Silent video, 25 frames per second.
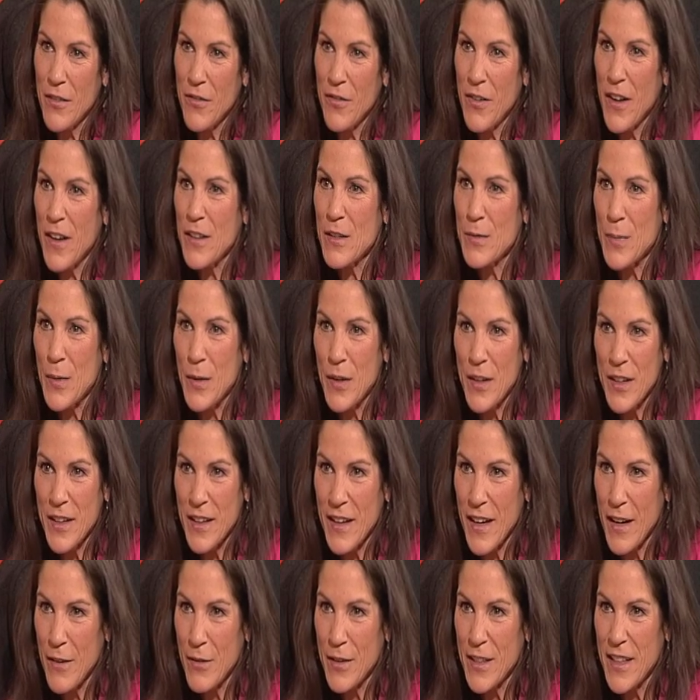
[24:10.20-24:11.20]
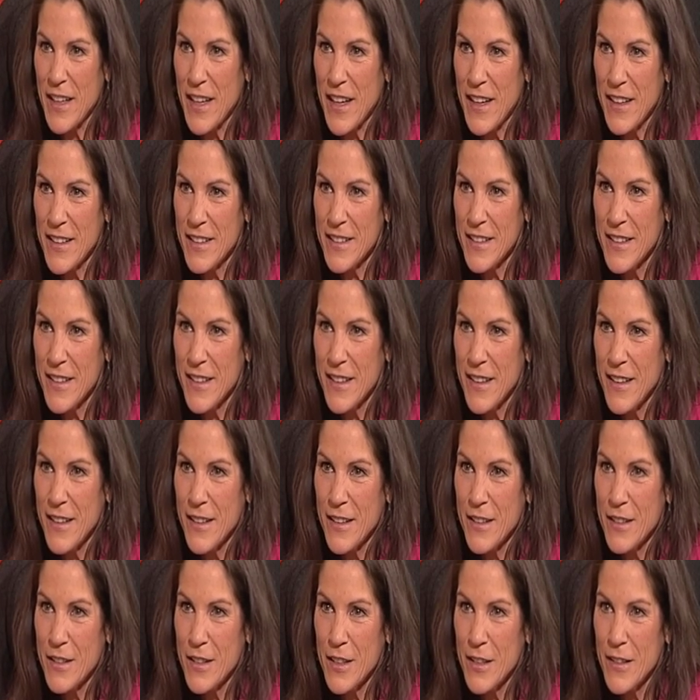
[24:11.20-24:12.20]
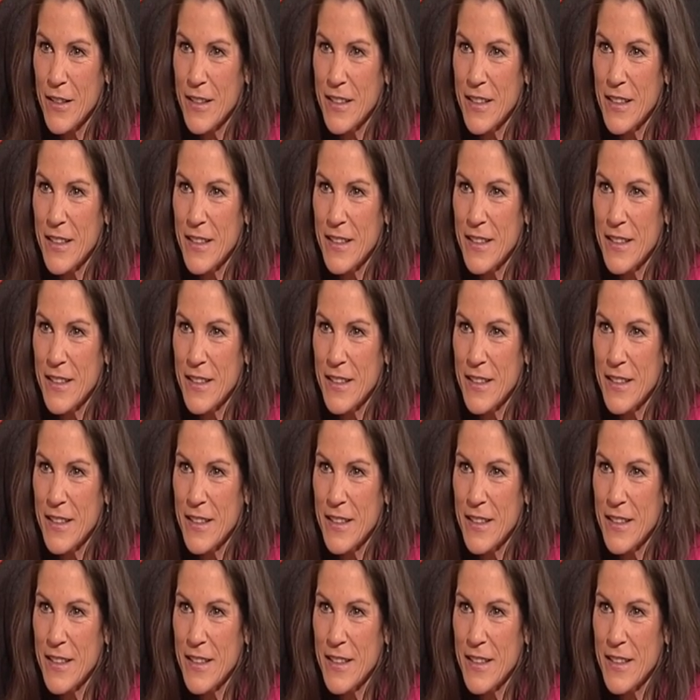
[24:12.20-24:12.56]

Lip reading: Facebook, I would guess. So is it...